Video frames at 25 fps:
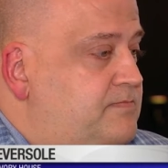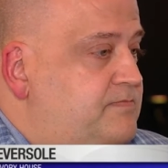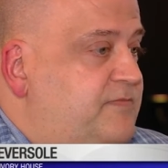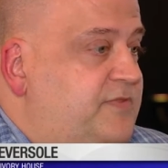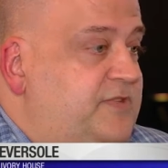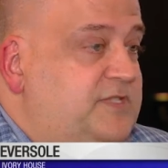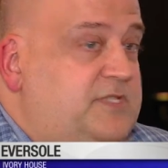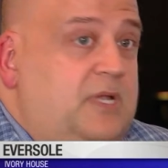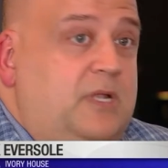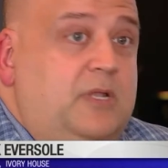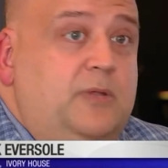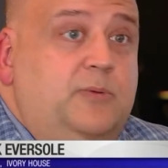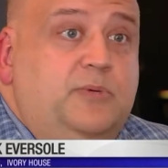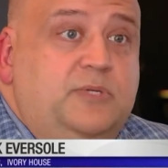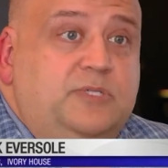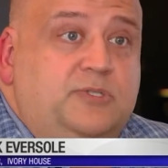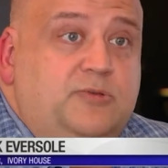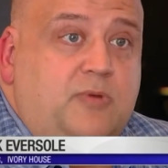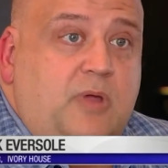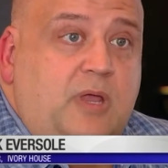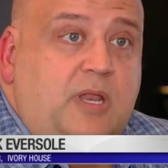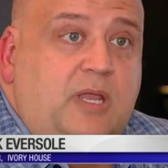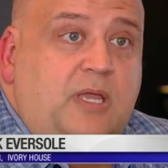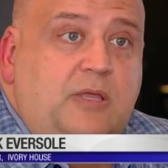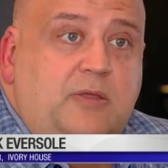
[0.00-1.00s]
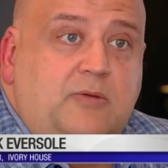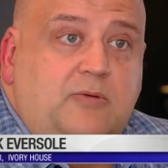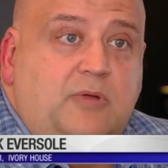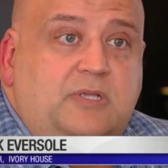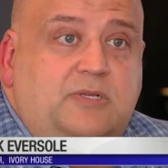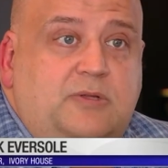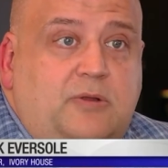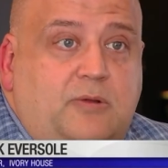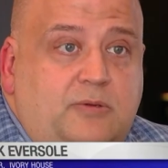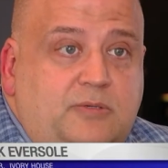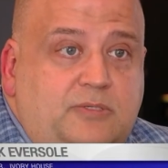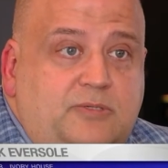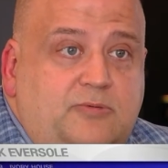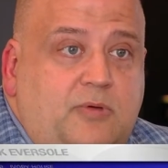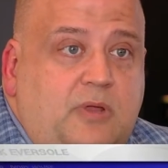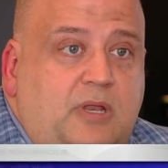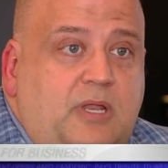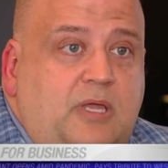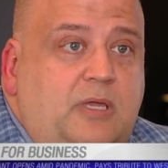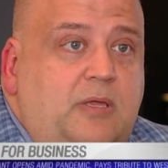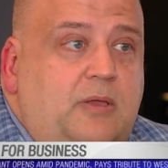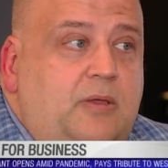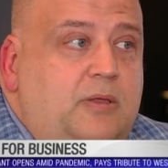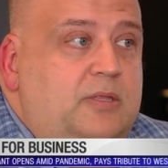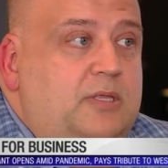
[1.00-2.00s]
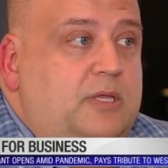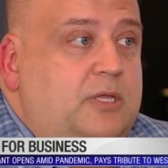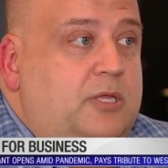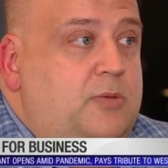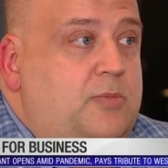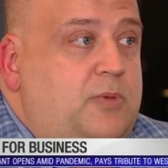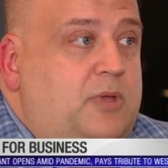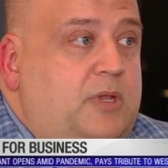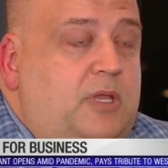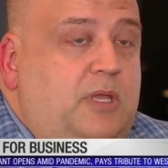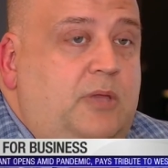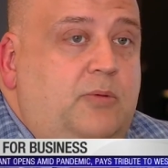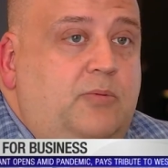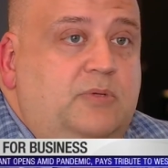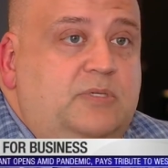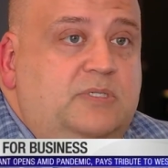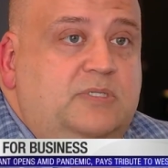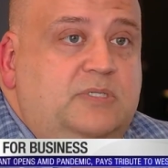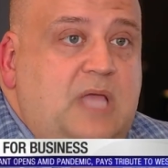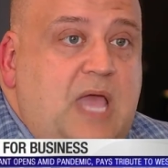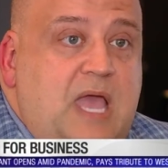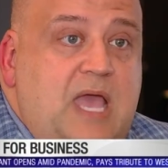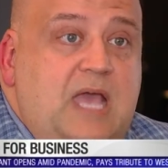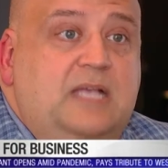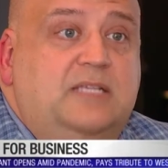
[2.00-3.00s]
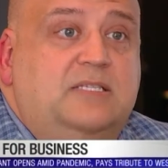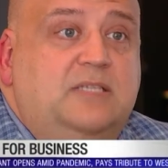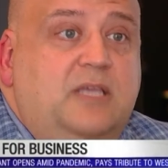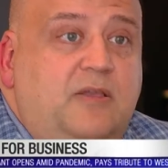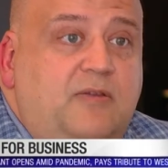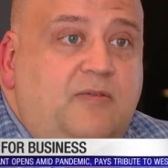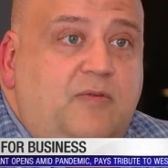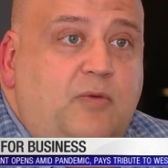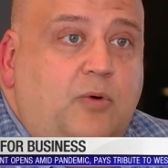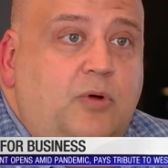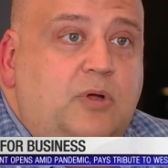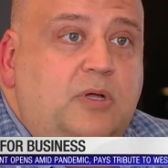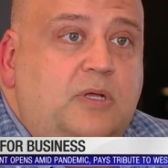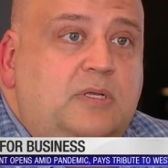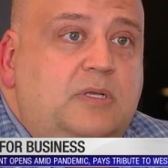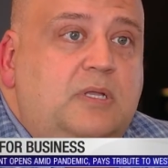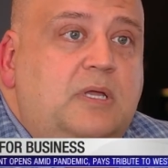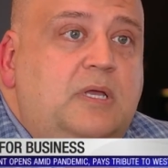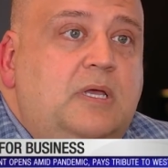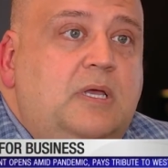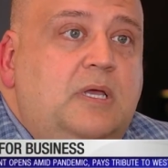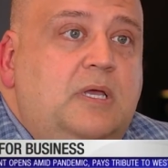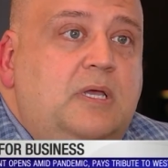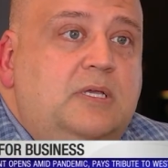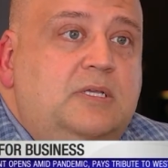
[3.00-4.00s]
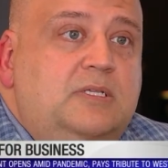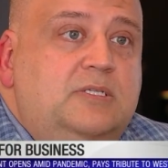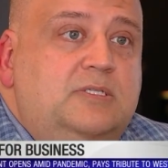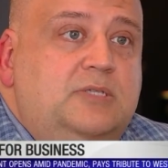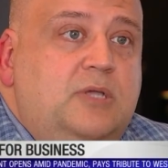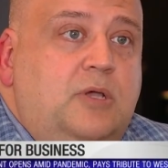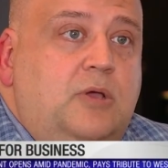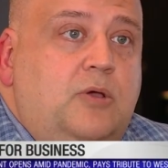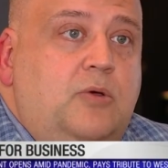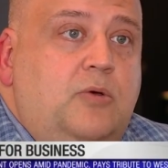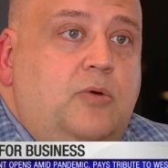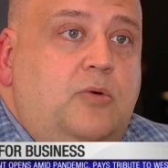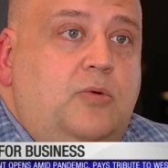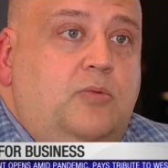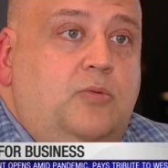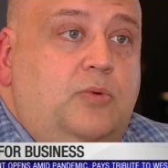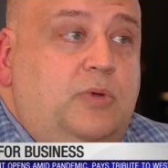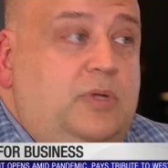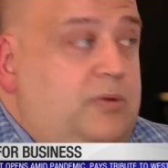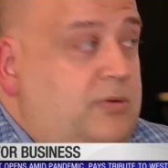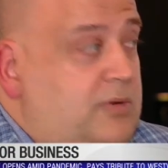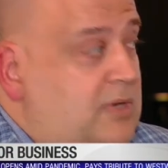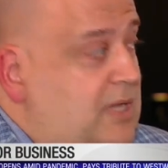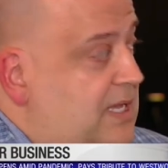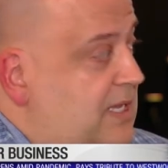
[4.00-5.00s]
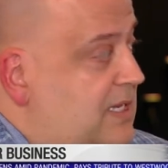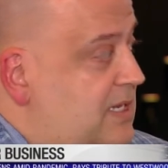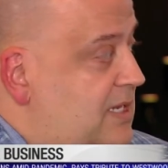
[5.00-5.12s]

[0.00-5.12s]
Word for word: facility was ready, the restaurant was ready, and the community was asking for it. So we were like,